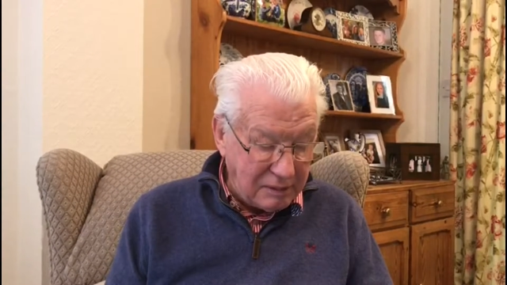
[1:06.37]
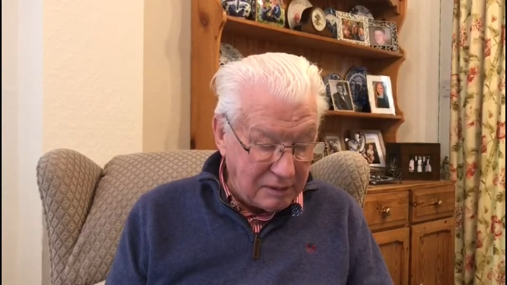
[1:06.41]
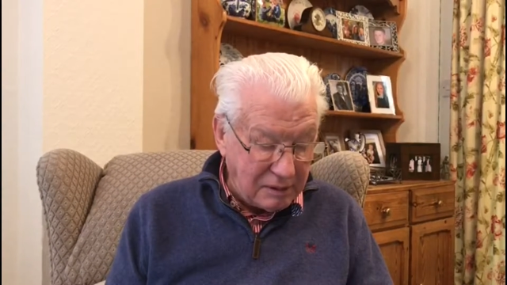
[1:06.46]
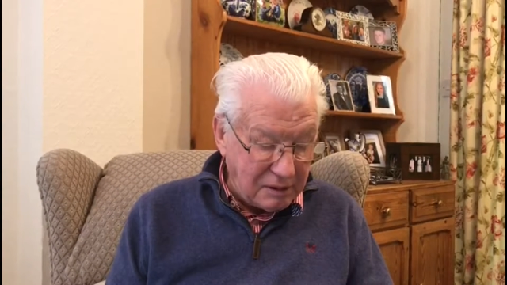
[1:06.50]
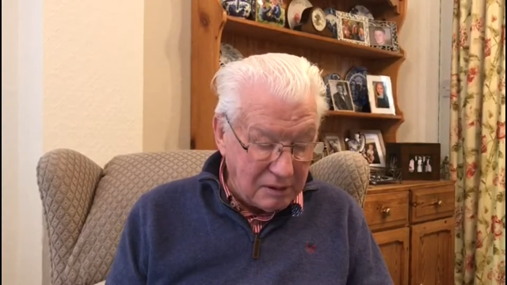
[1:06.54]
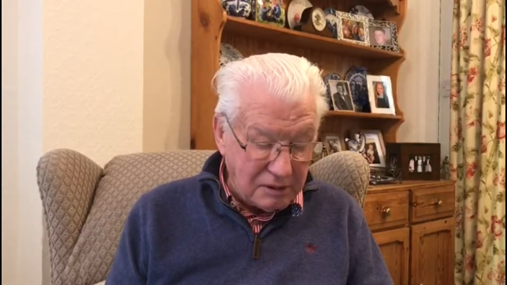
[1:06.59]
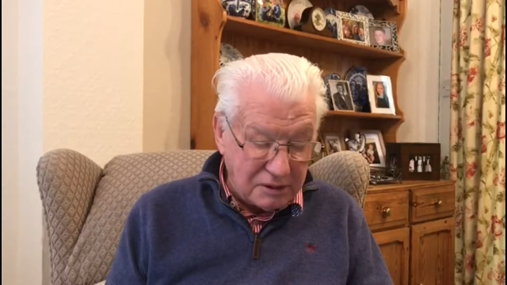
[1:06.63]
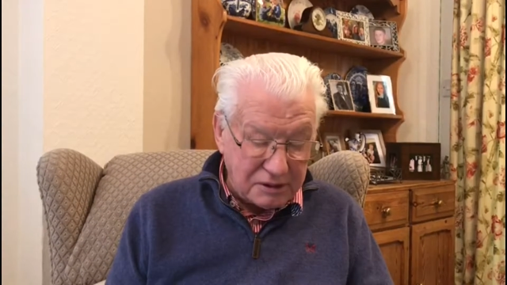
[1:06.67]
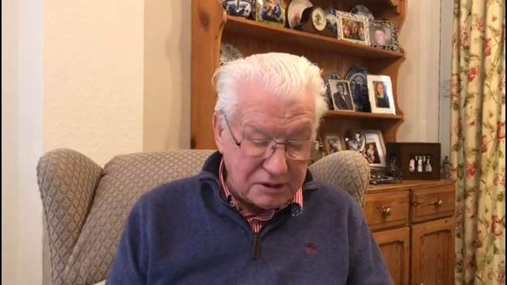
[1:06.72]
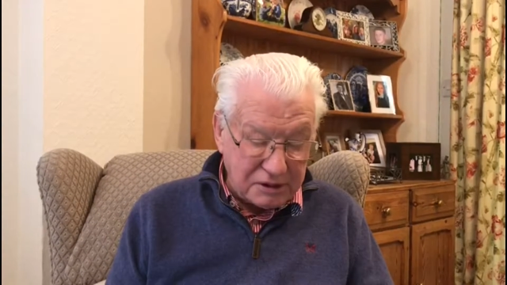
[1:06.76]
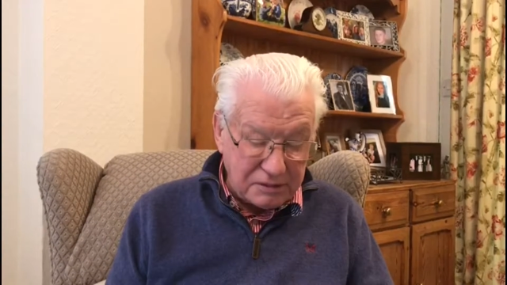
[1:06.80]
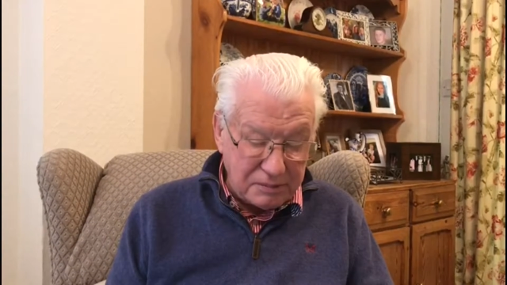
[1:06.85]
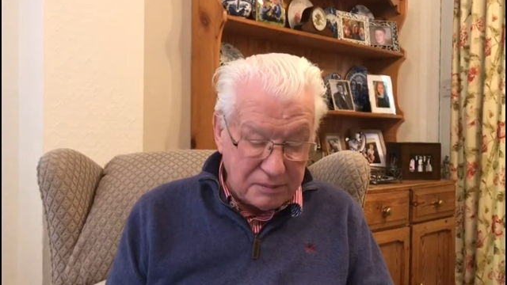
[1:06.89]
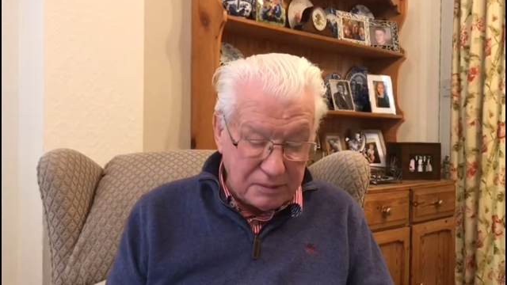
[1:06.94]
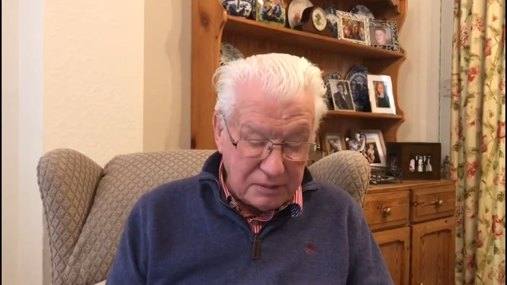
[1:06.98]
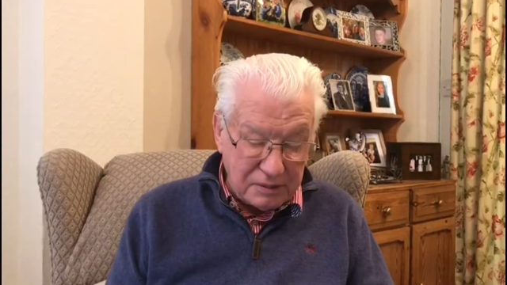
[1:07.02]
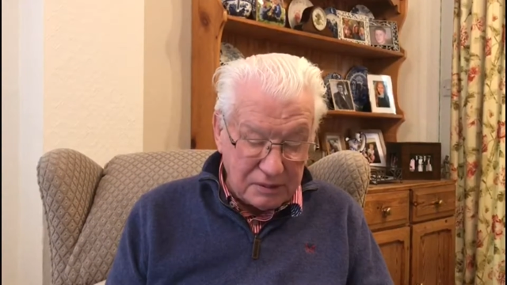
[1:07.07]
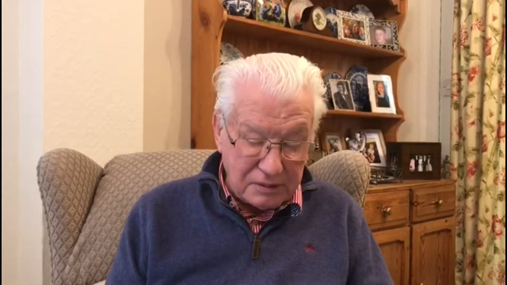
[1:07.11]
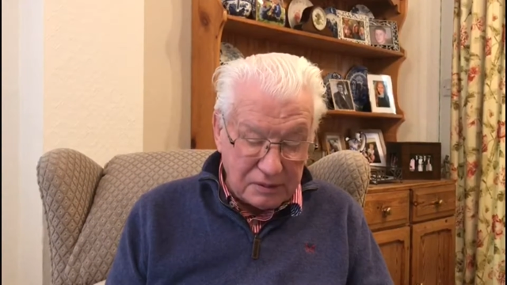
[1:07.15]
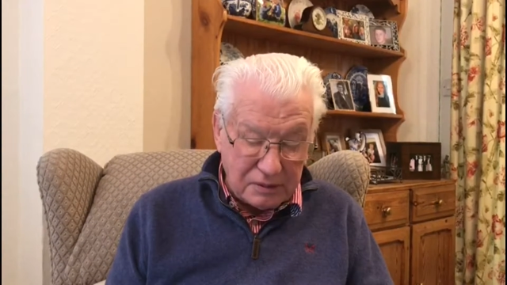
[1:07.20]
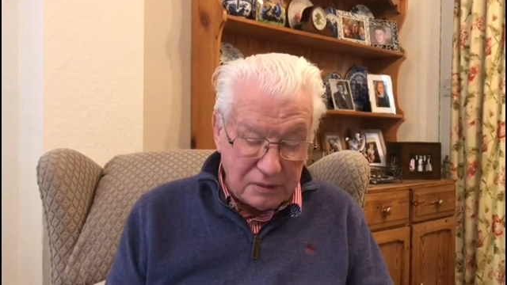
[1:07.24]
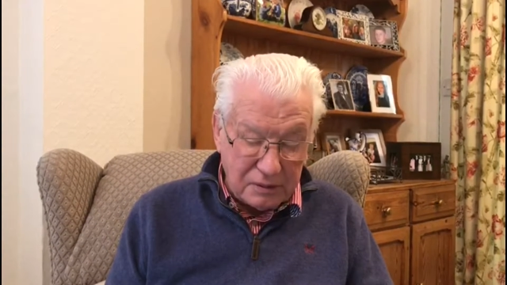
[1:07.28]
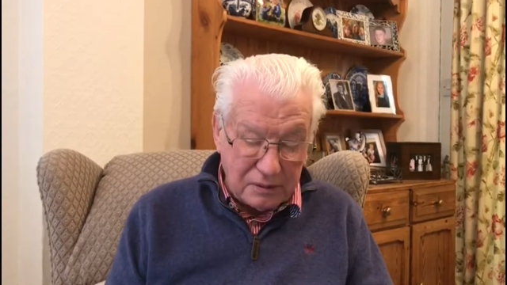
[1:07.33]

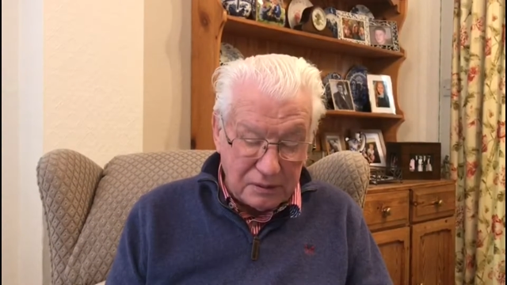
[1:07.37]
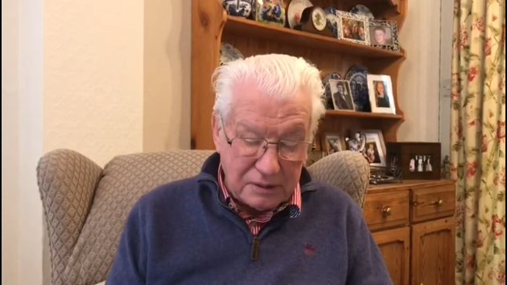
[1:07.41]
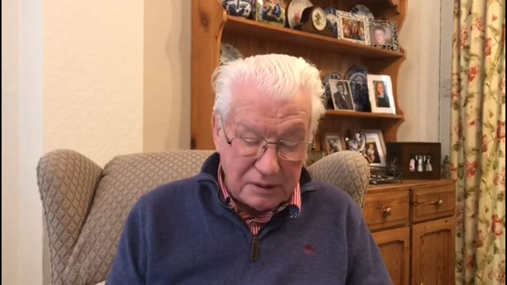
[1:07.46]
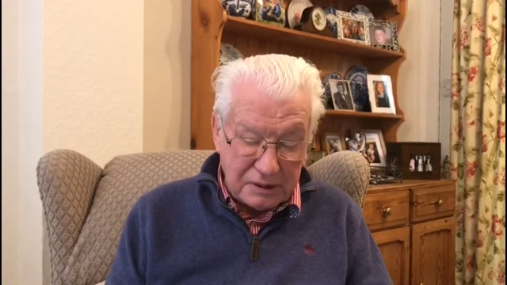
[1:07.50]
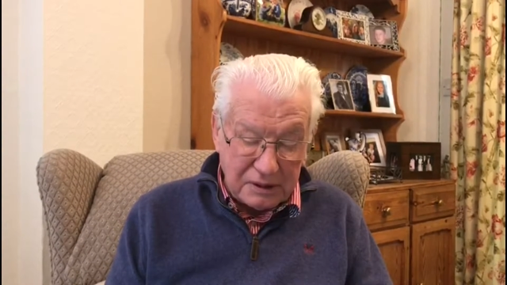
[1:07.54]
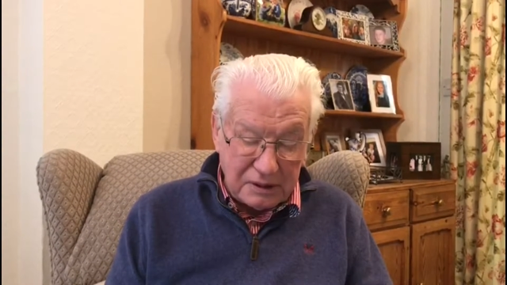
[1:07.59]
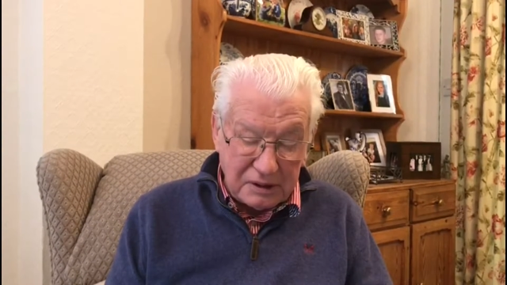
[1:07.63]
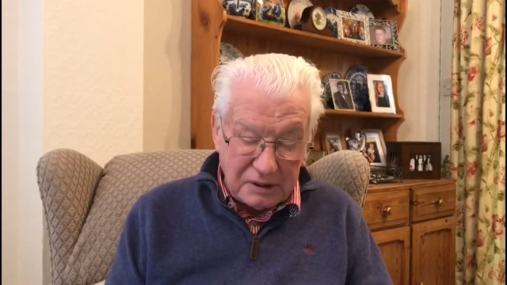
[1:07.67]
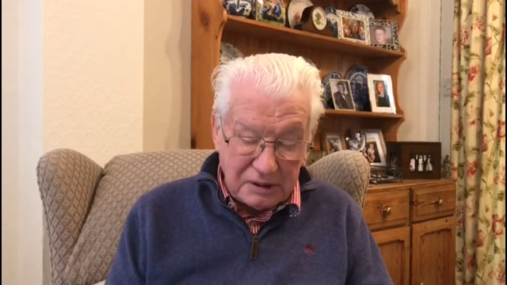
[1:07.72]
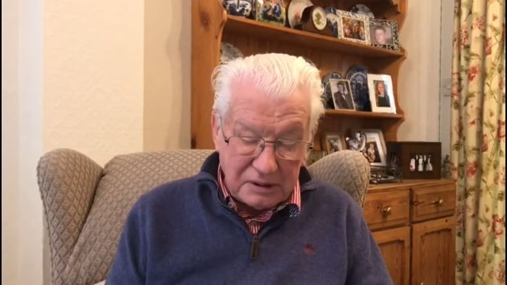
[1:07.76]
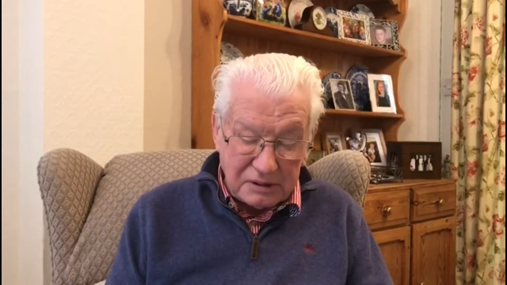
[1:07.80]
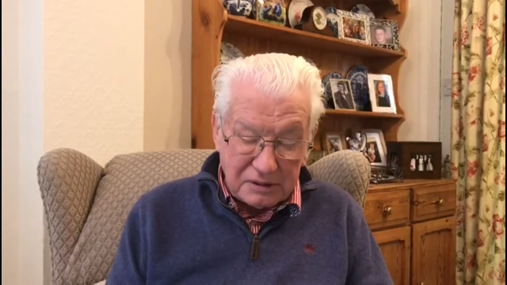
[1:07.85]
gospel according